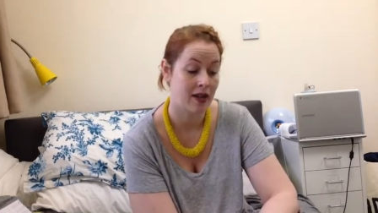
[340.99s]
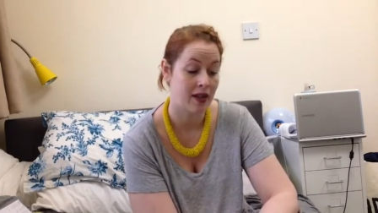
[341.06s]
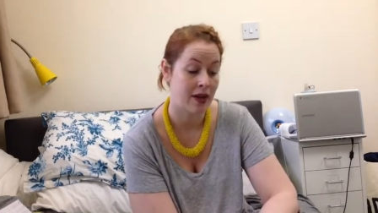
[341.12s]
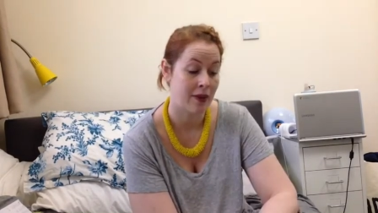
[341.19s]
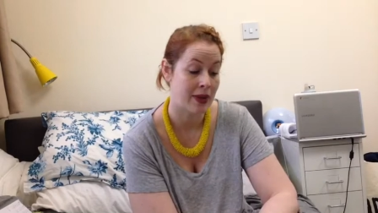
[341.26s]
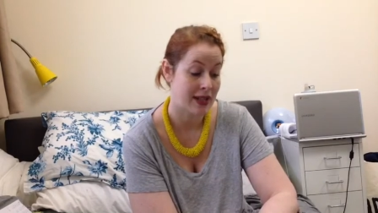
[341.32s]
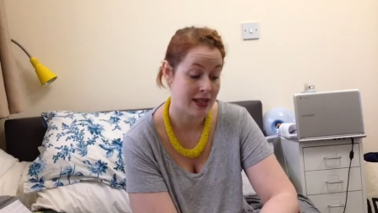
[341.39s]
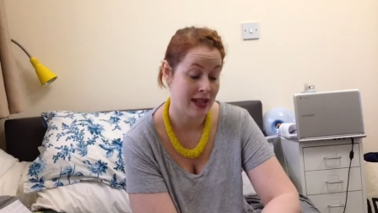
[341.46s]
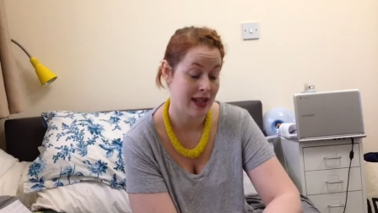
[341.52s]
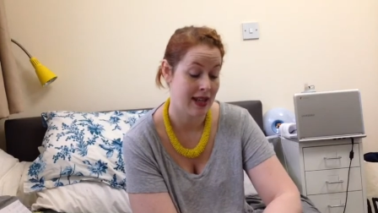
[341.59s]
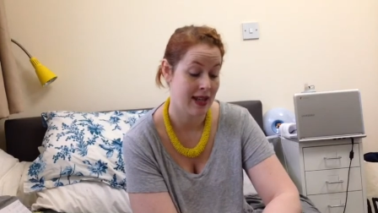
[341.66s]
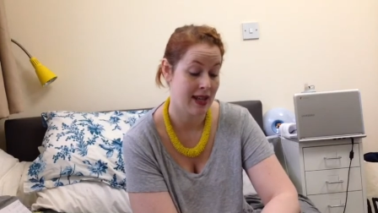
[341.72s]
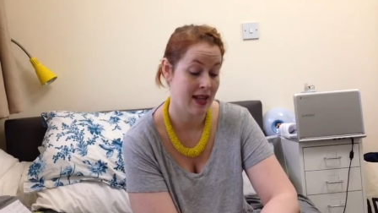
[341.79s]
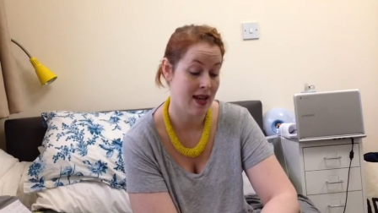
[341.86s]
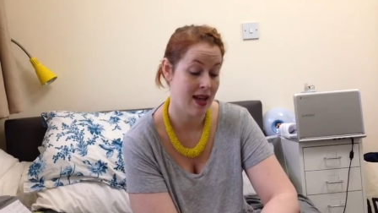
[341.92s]
I went
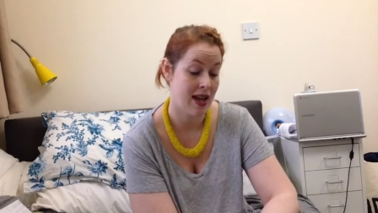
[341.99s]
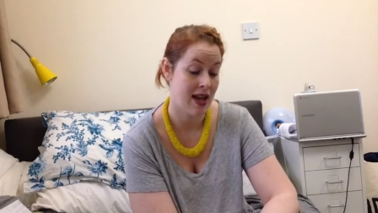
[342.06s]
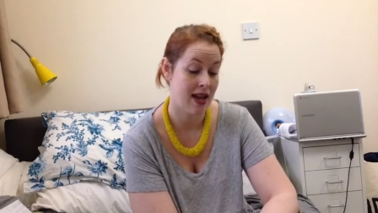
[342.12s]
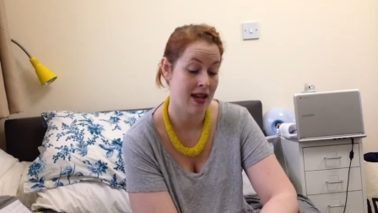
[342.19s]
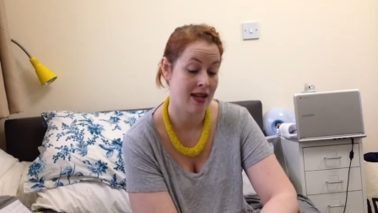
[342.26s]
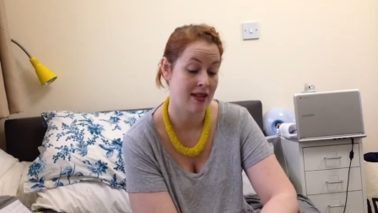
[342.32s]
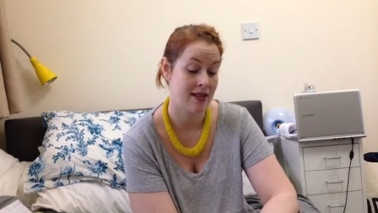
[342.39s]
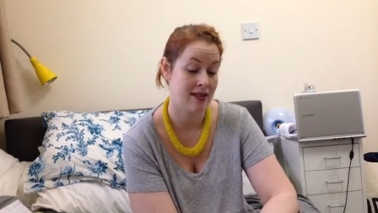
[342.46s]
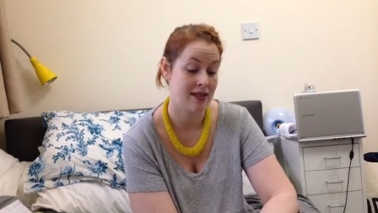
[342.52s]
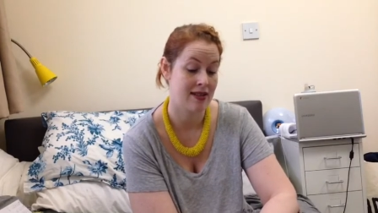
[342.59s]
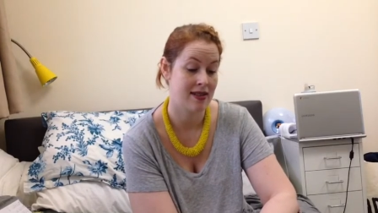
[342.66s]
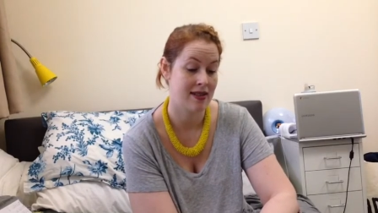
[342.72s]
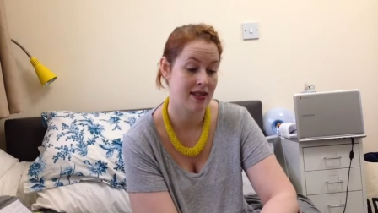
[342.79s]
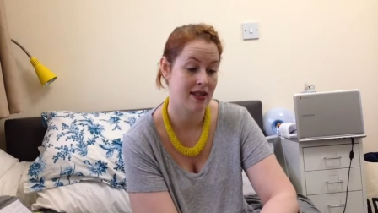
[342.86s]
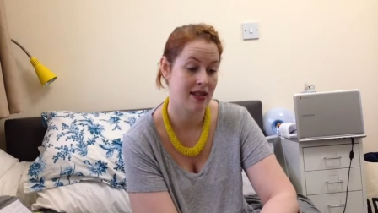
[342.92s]
there
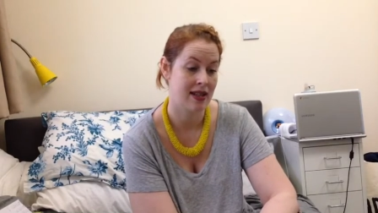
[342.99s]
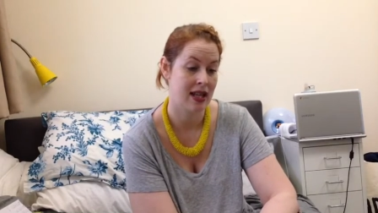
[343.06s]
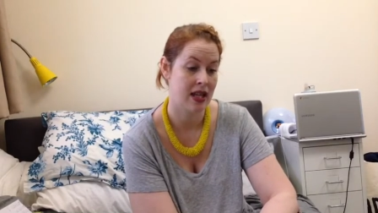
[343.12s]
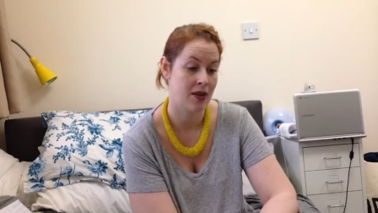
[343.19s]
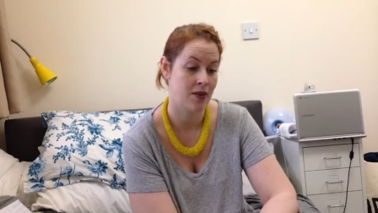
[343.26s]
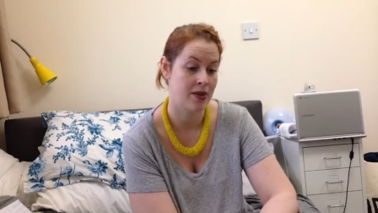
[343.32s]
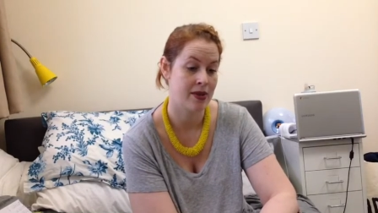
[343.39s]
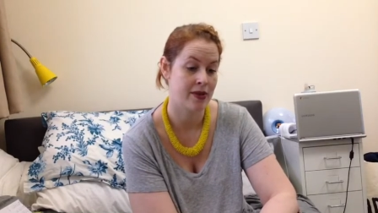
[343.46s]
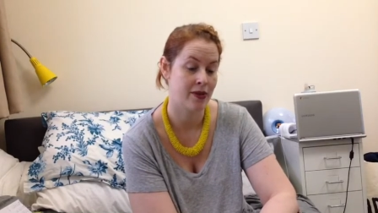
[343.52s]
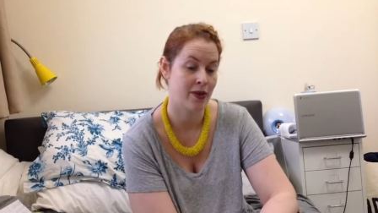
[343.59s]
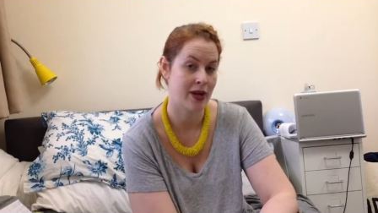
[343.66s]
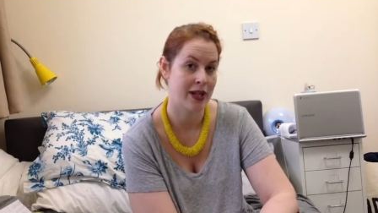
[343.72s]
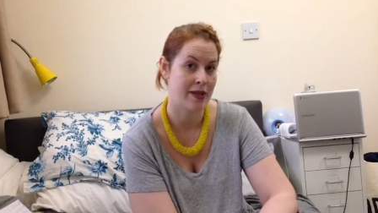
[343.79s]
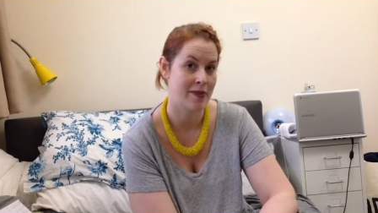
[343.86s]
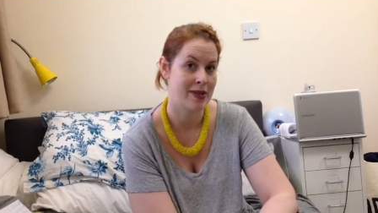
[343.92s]
and it was
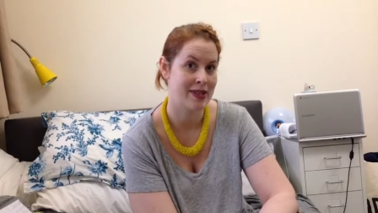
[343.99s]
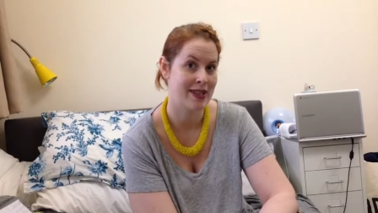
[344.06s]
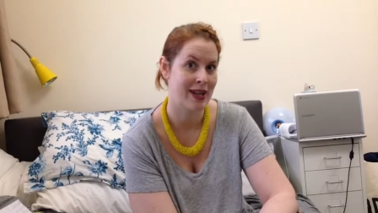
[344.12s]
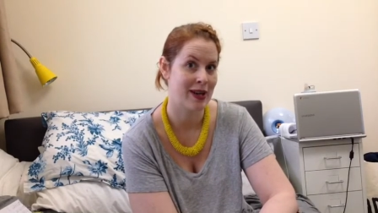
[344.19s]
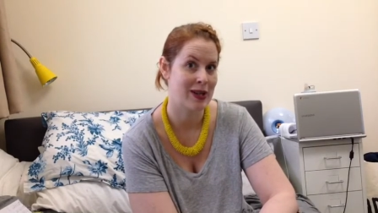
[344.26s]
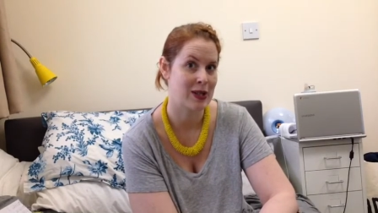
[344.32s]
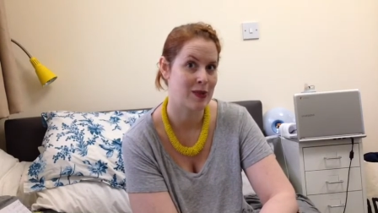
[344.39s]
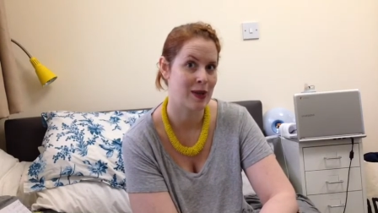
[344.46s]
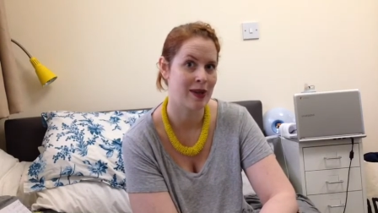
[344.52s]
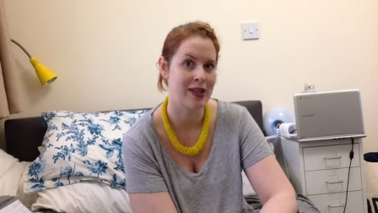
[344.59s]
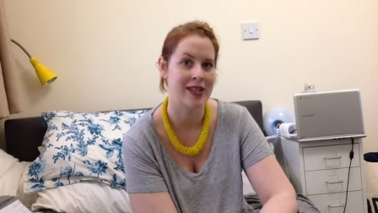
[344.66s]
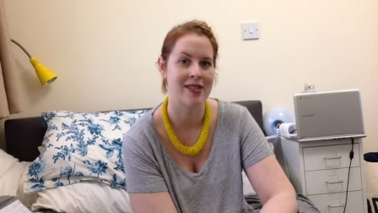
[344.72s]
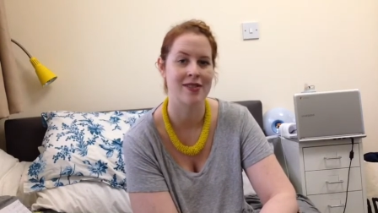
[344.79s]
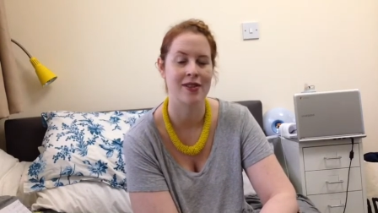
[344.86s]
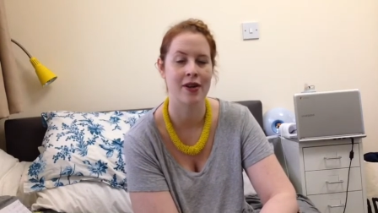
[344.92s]
quite a bizarre
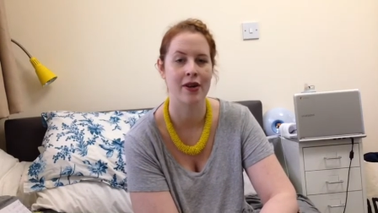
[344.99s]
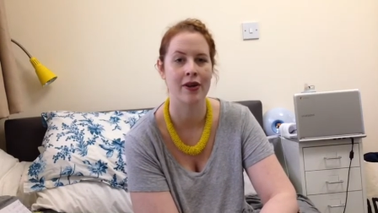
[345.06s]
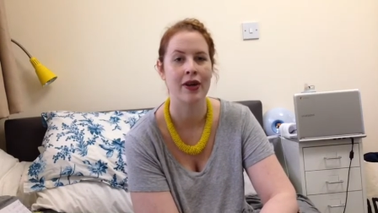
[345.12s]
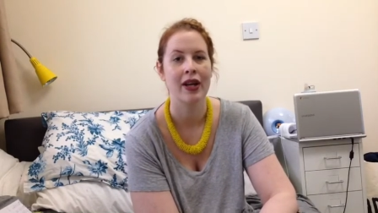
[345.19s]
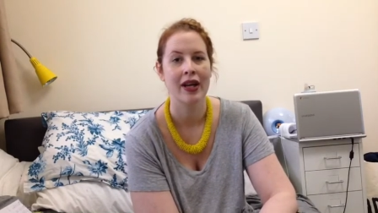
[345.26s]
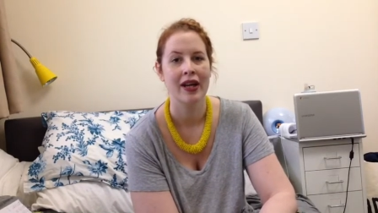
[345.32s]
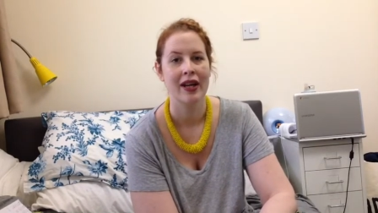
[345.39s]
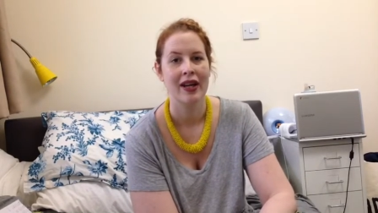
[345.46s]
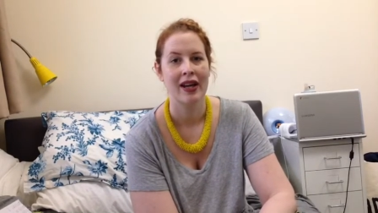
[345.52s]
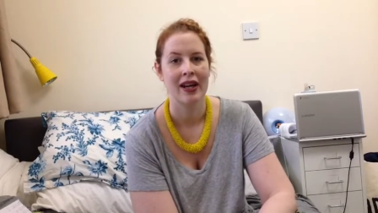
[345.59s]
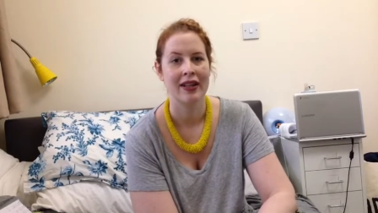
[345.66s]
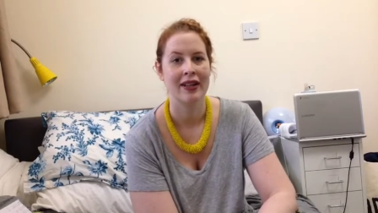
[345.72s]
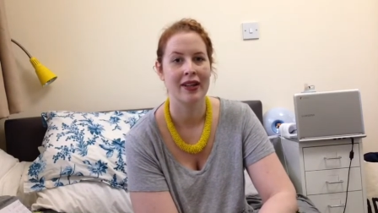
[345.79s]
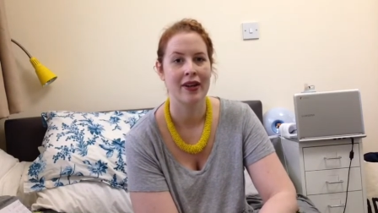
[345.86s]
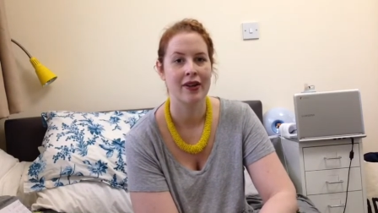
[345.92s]
experience. So,
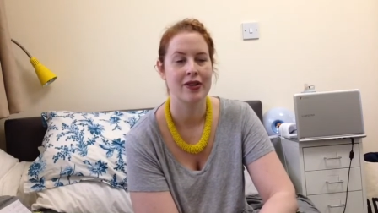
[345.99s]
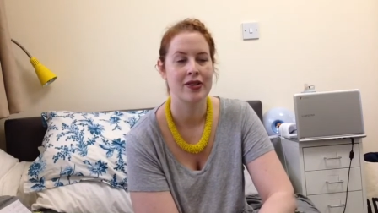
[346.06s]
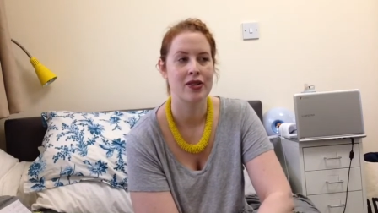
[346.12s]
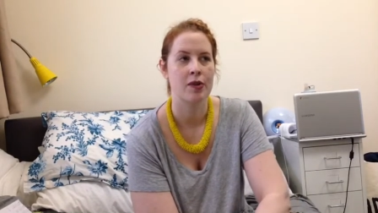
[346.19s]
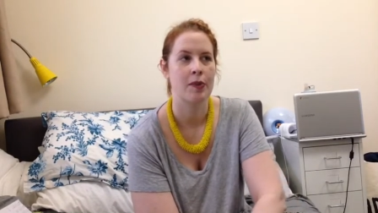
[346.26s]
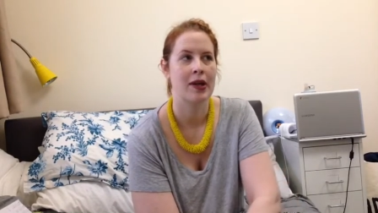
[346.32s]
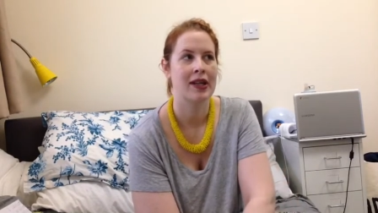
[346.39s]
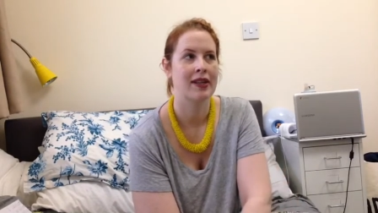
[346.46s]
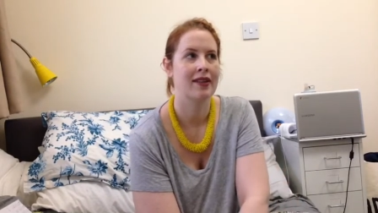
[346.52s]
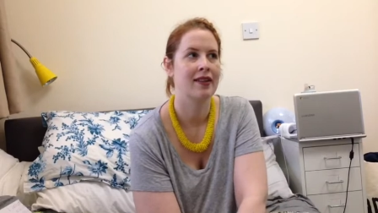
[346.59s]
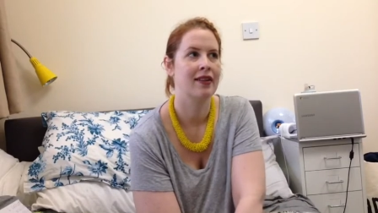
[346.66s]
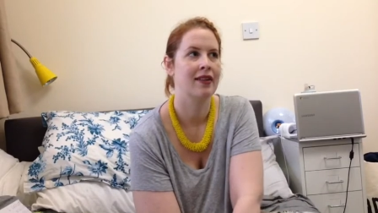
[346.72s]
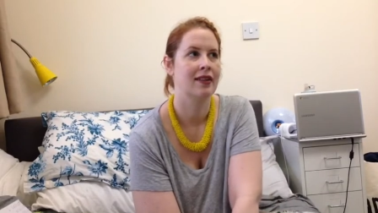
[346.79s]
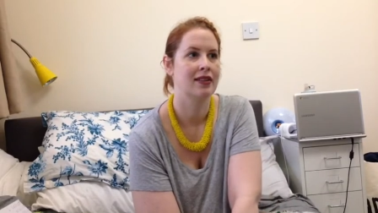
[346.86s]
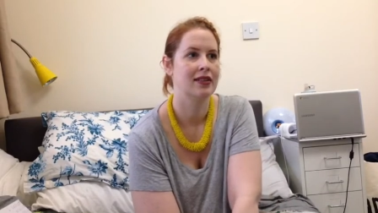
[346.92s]
uh, you know,
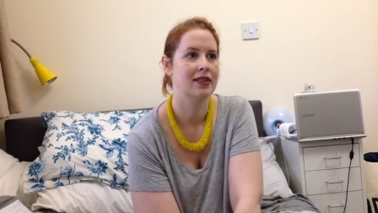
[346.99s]
shopping